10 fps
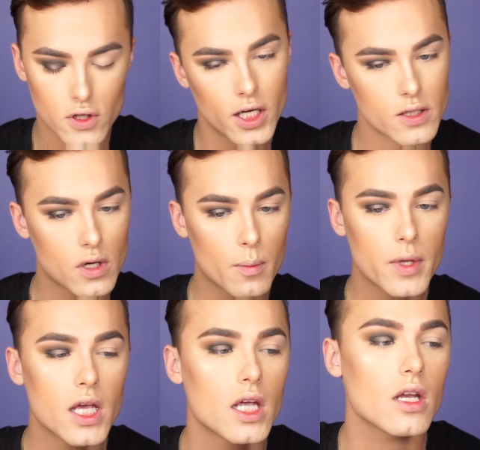If you guys know what I
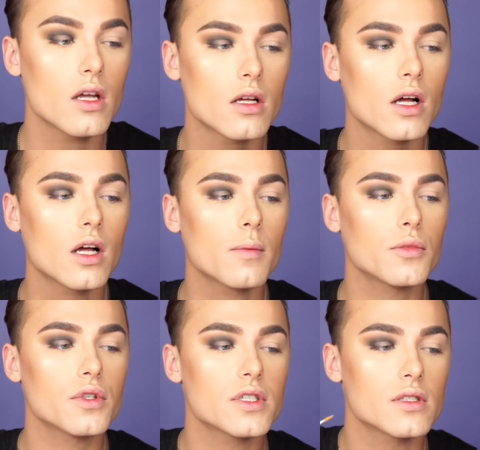mean,
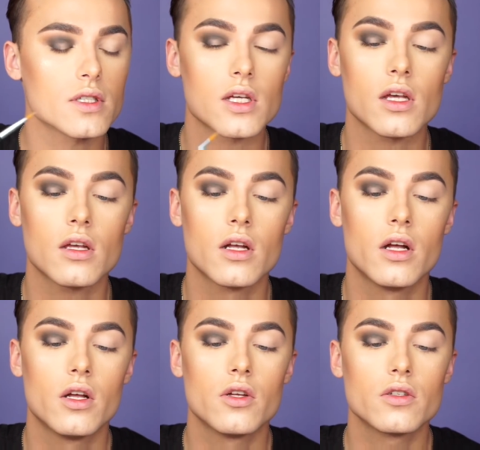you'll see.
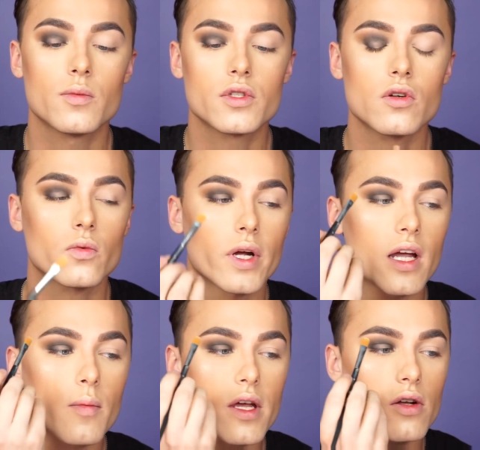So I'm just going to go right
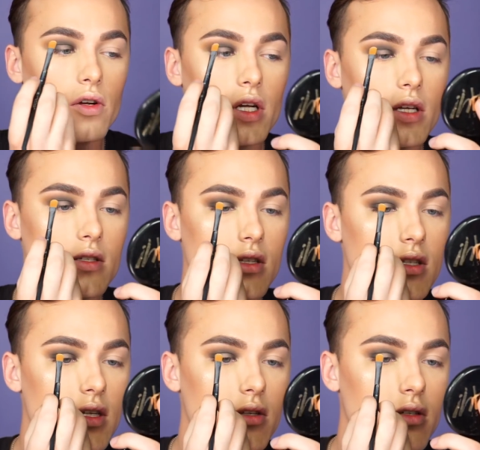at my crease in
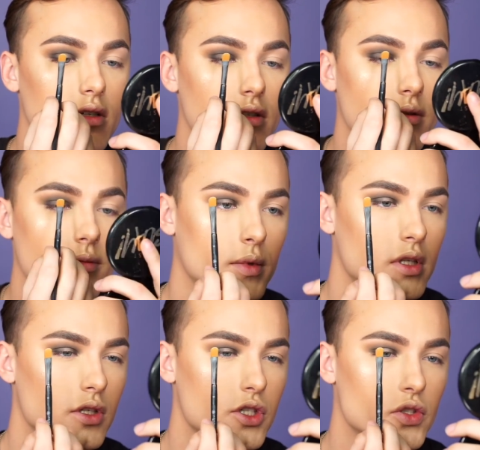the center. I'm going
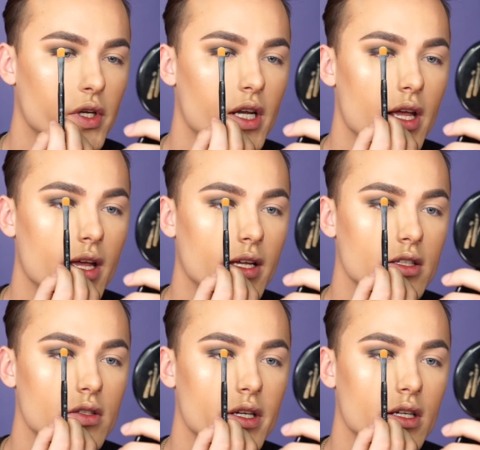to look straight
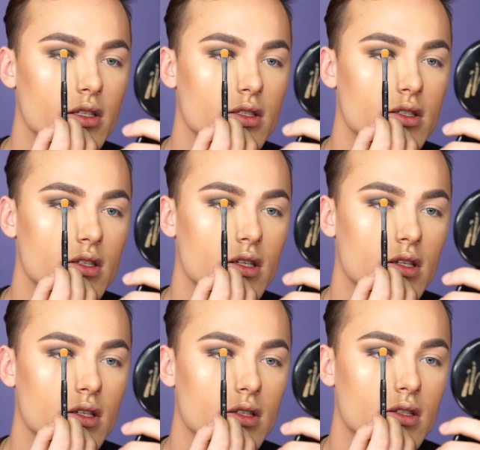ahead so I can see
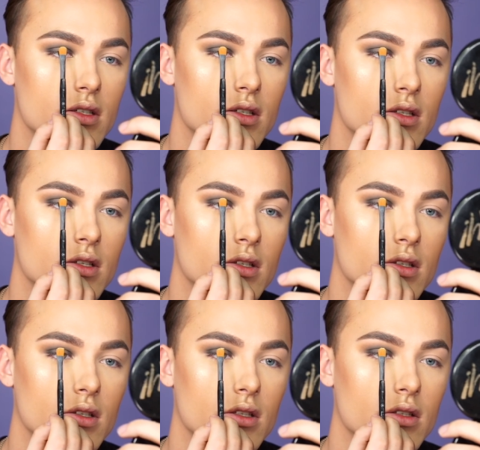it,
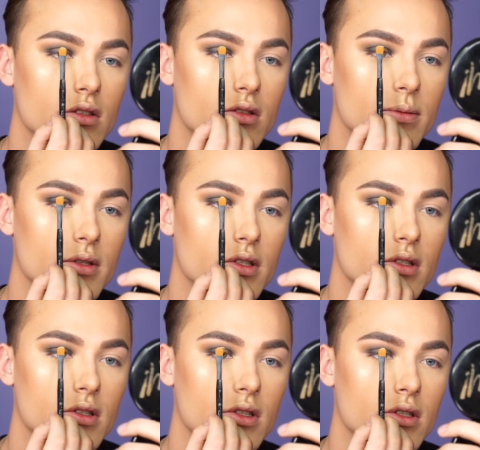and then just place
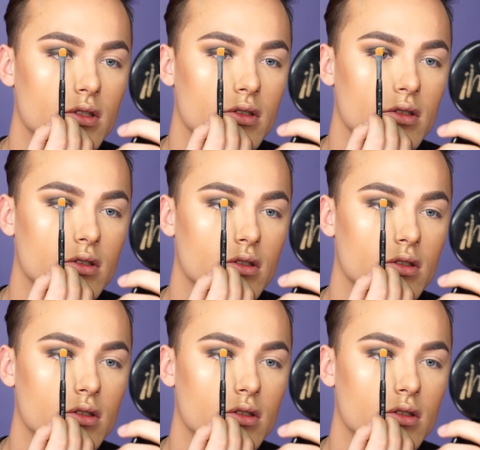it down